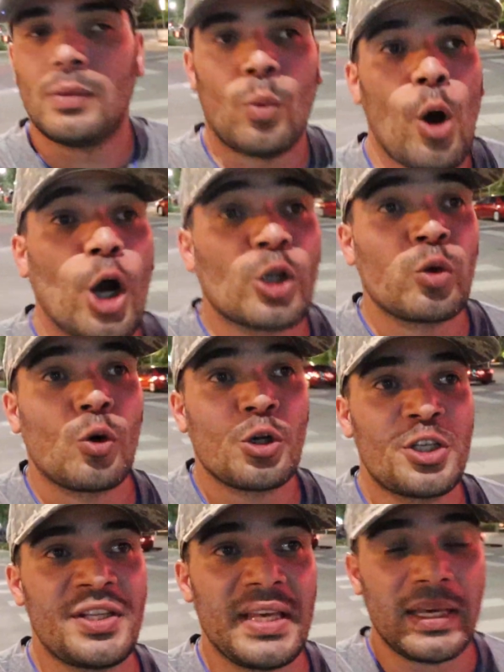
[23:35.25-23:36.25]
walk
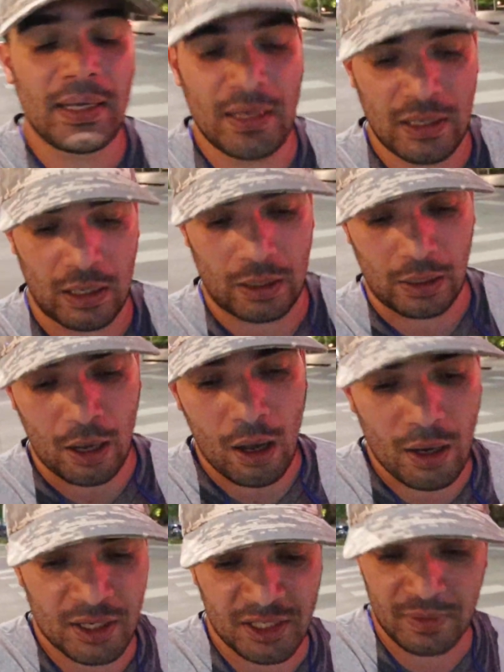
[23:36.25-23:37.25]
towards the
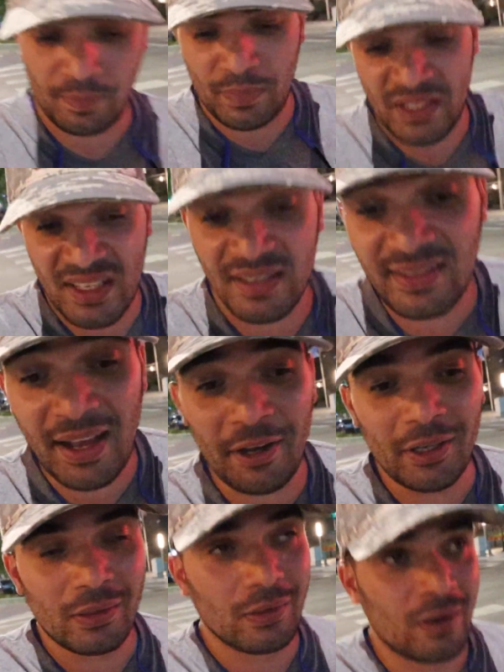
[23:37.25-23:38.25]
Cox Business
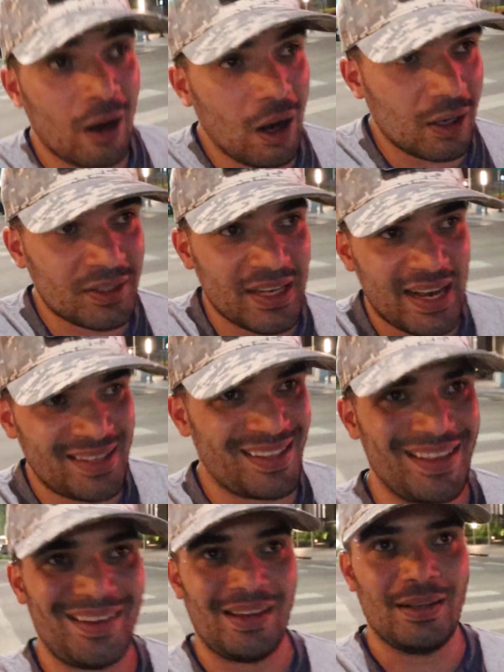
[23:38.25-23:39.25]
Center. Cox as
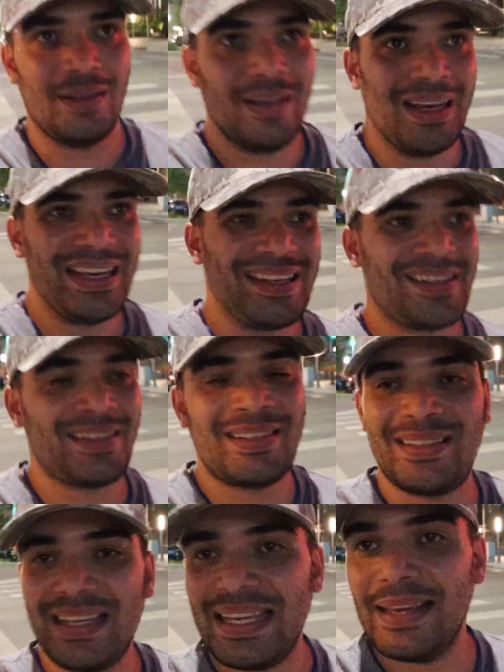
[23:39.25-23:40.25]
in
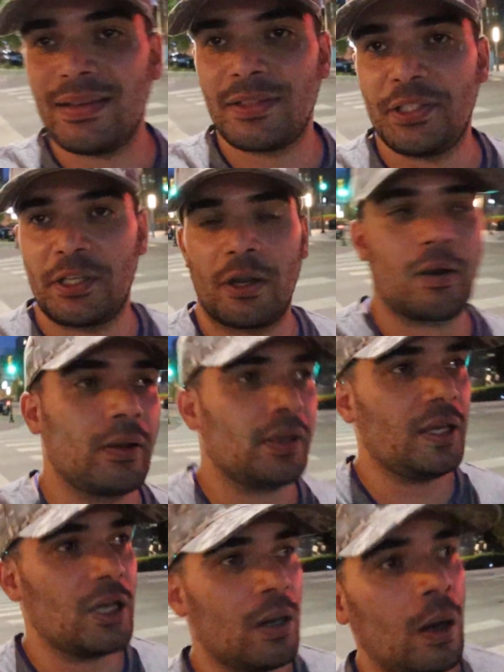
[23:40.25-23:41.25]
C as in
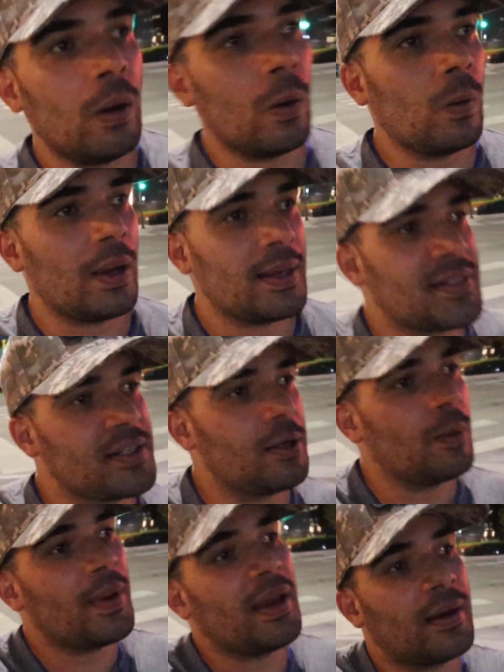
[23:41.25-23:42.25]
Charlie, O as in
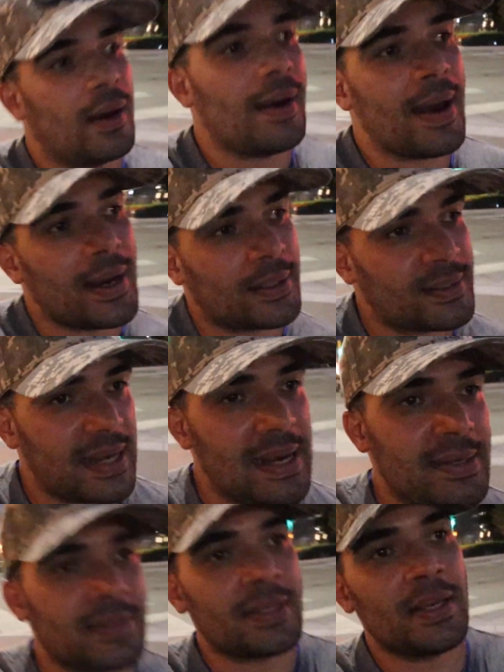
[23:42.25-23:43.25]
Omega, X
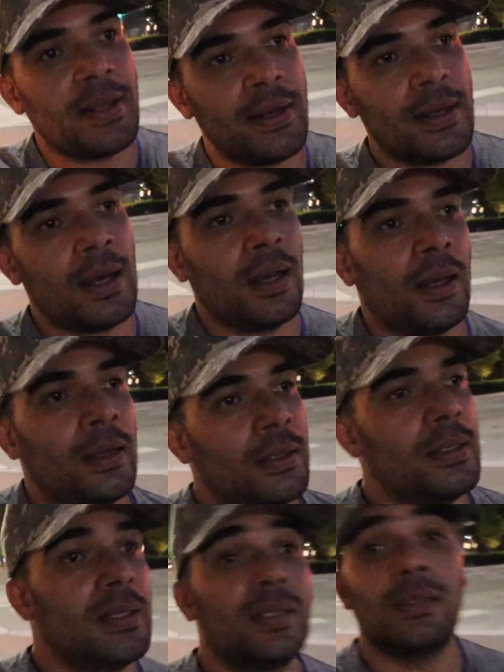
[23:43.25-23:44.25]
as in
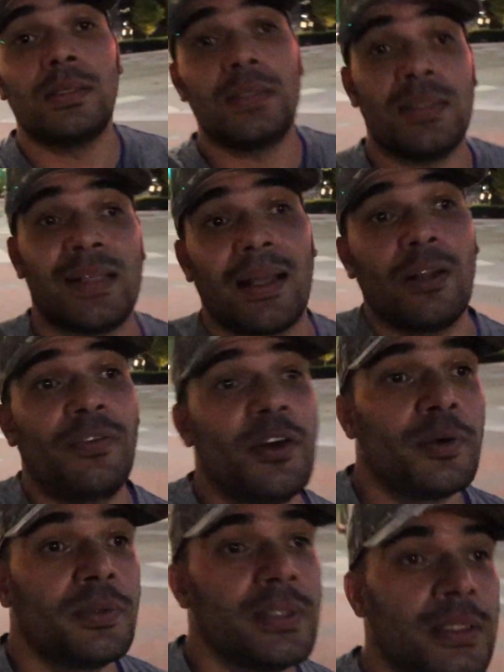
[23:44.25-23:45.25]

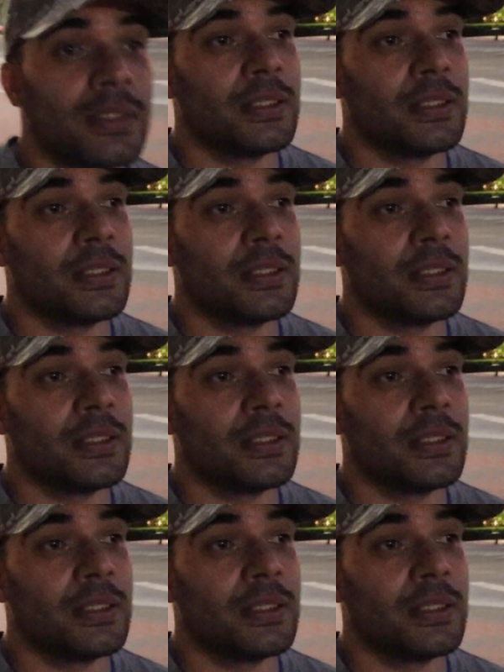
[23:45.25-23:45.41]
xylophone.